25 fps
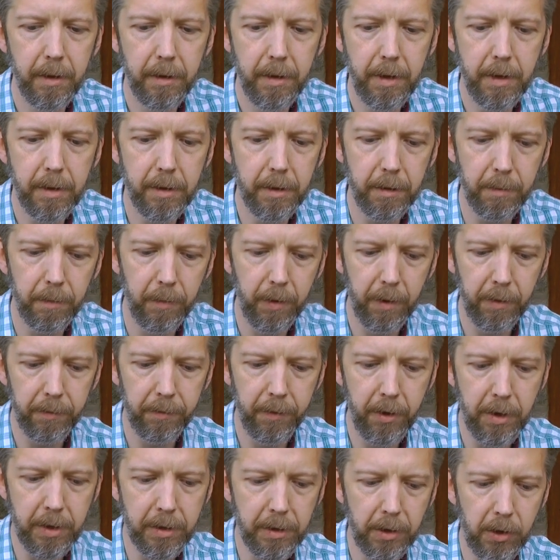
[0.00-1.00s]
These are
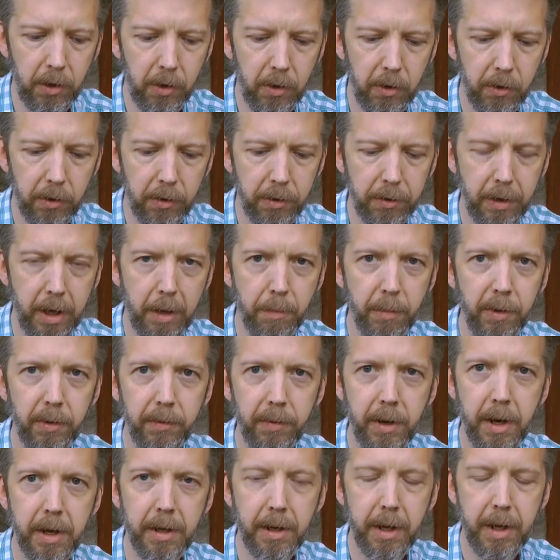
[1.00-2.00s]
very secure, and they
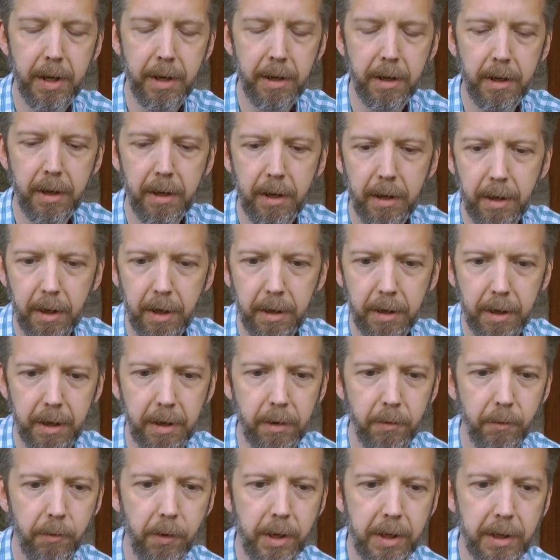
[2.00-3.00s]
provide a
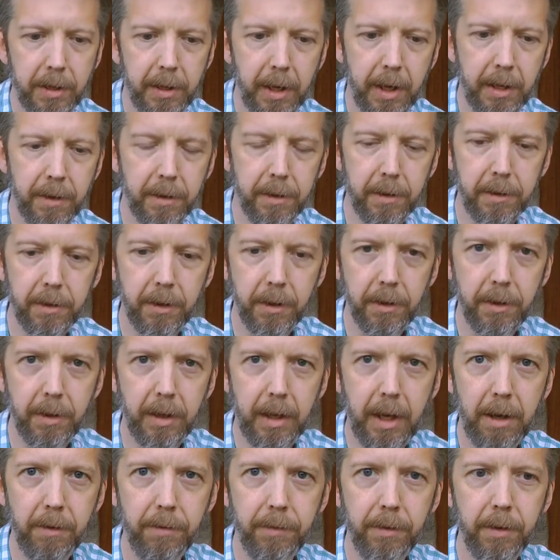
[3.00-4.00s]
little recess so
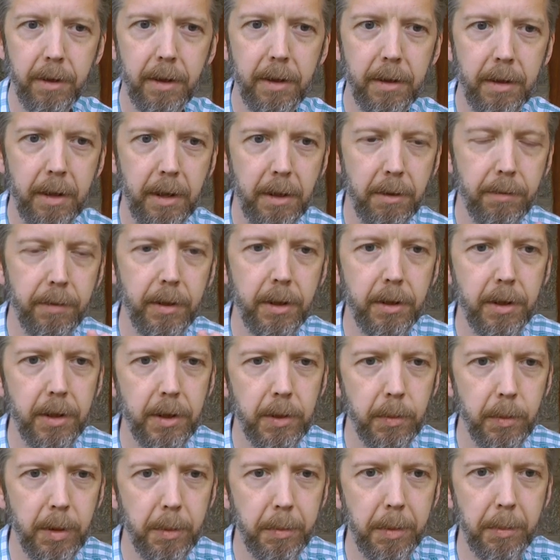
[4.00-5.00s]
that if these
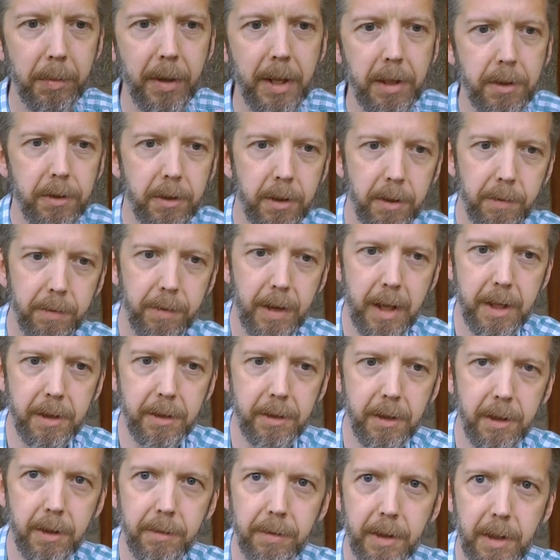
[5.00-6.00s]
filters were to be placed on a flat
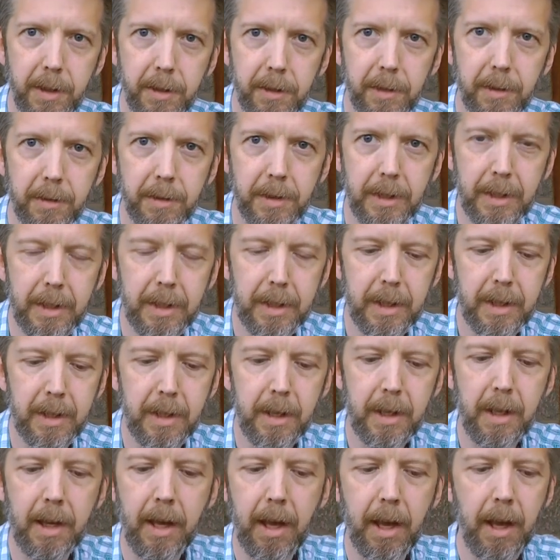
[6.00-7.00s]
surface,
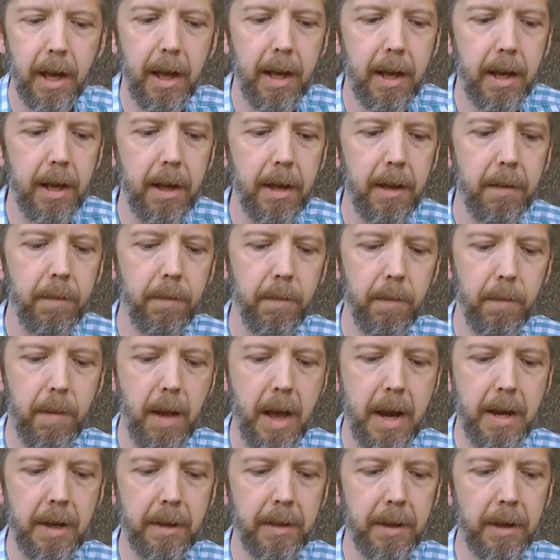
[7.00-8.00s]

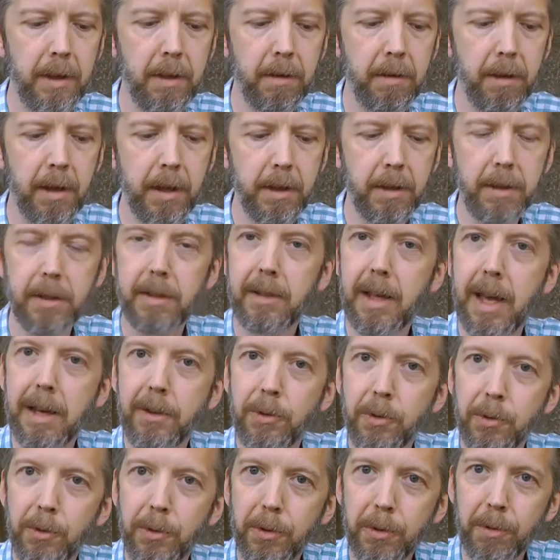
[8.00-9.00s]
anything like
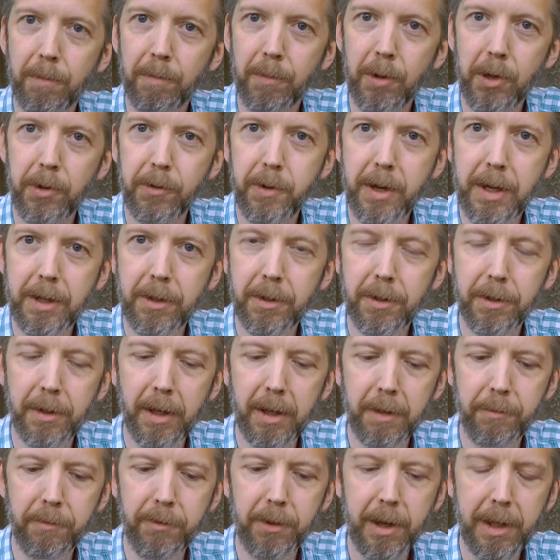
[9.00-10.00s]
sand or grit on
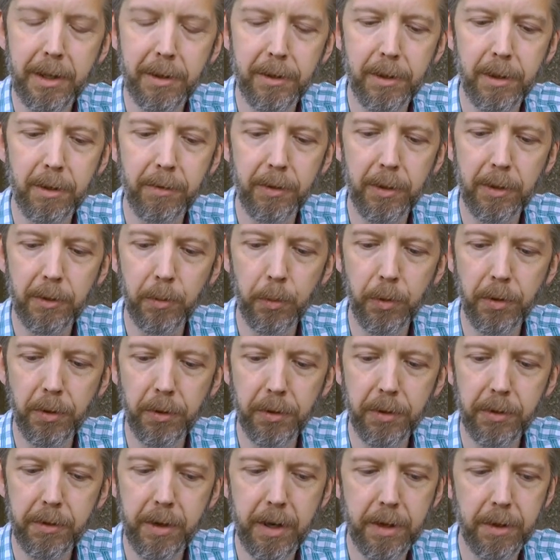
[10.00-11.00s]
the flat surface
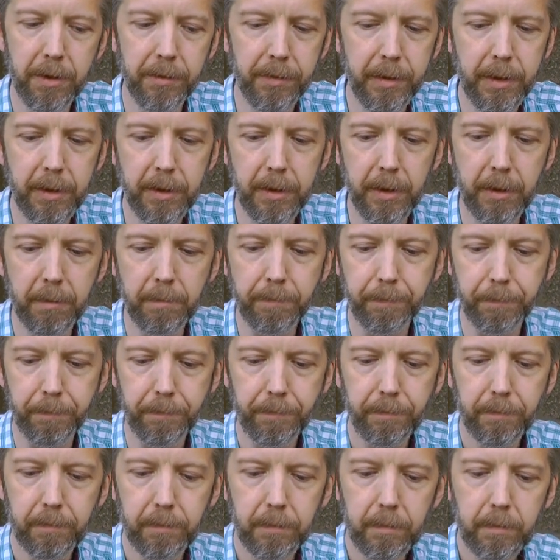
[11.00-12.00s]
wouldn't scratch the filter.
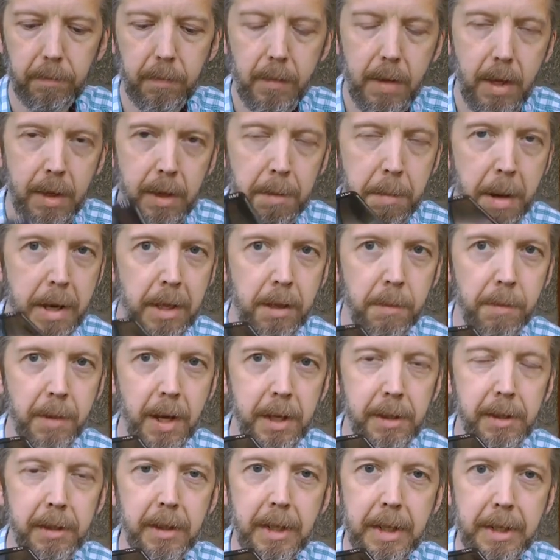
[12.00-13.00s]
They make them
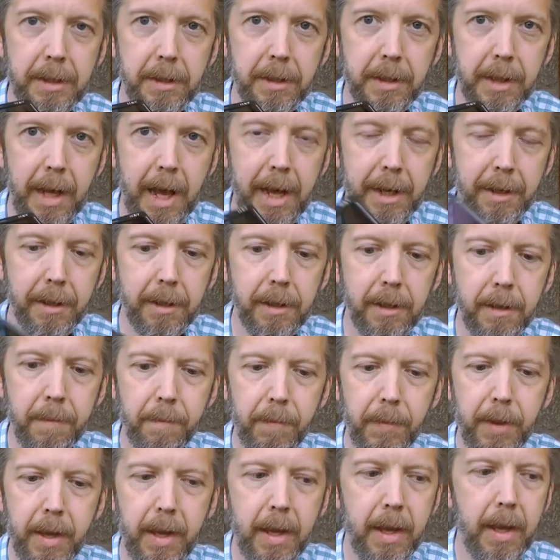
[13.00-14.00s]
nice and easy to handle,
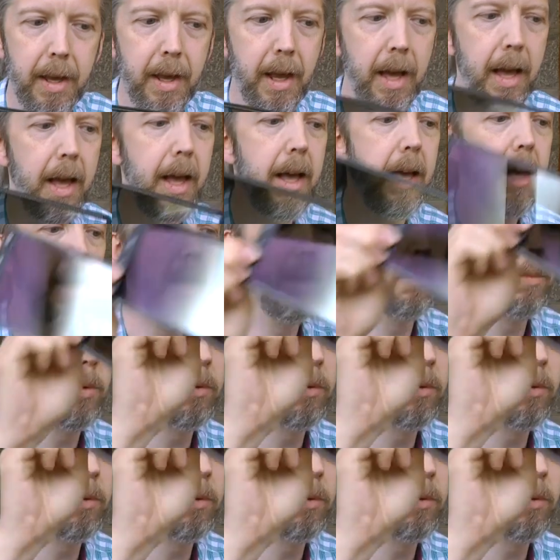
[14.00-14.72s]
and